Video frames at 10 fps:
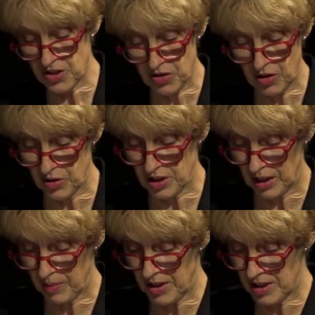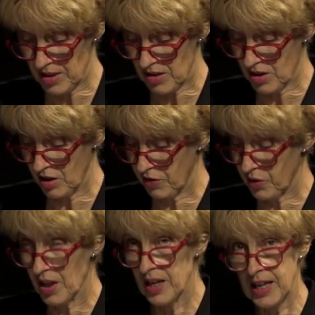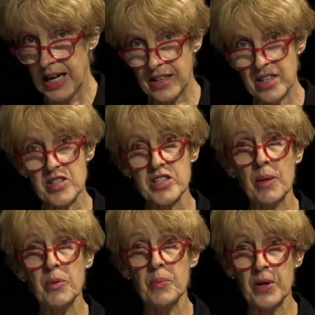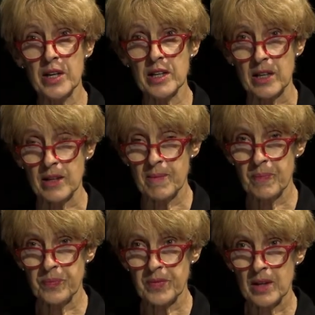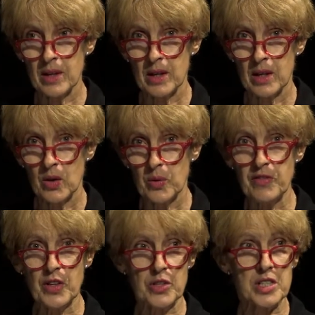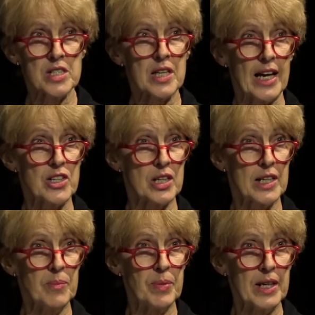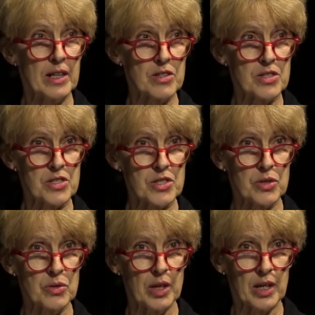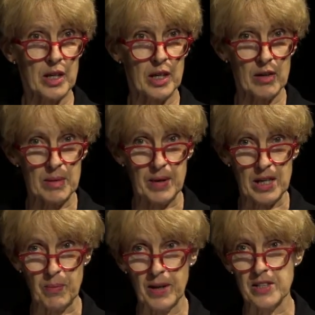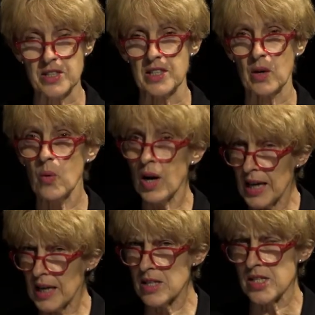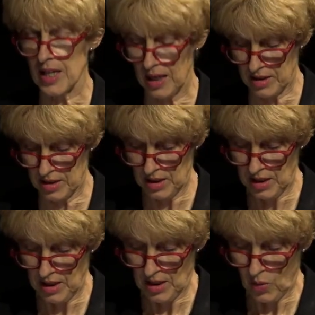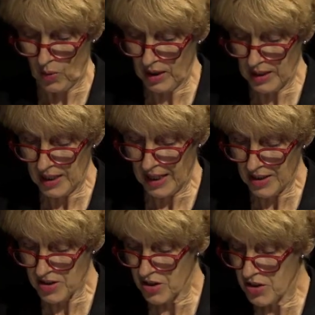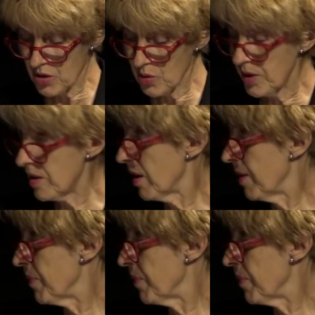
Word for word: stroke, diabetes, and so forth. And this double burden, we've noticed, actually begins to occur in many places. Now, why is that? Well, it has to do with